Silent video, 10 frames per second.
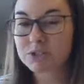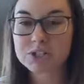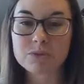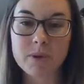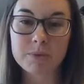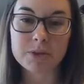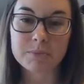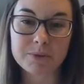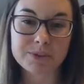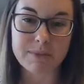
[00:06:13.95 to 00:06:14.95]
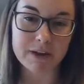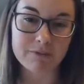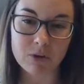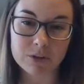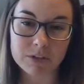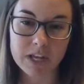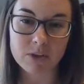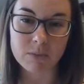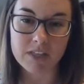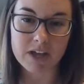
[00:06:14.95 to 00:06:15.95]
So just remember to be respectful
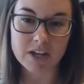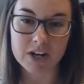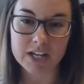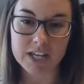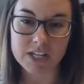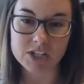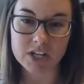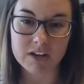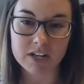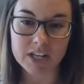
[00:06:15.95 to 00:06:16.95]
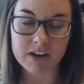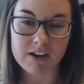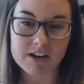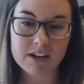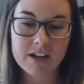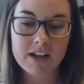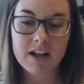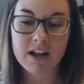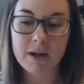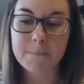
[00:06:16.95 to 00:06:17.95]
in the way that you're engaging on here.
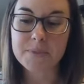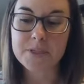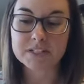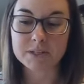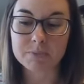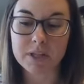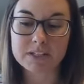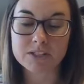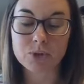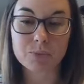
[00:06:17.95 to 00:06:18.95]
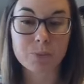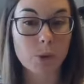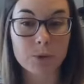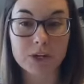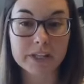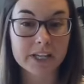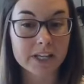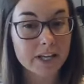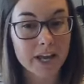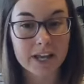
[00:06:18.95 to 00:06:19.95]
This is a place to
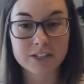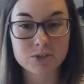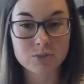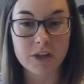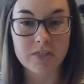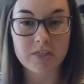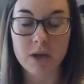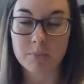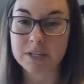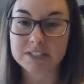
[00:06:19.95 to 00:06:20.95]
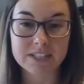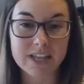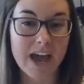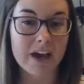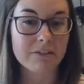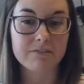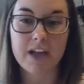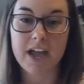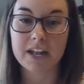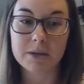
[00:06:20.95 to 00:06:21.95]
appropriately engage with MP staff
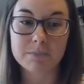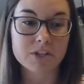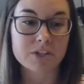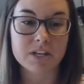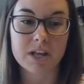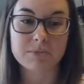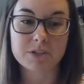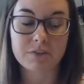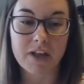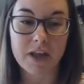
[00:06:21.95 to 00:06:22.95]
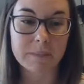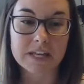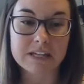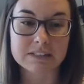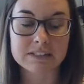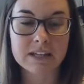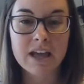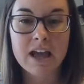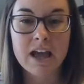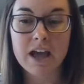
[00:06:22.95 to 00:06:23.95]
and hipsters and hipster
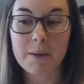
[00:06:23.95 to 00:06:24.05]
families.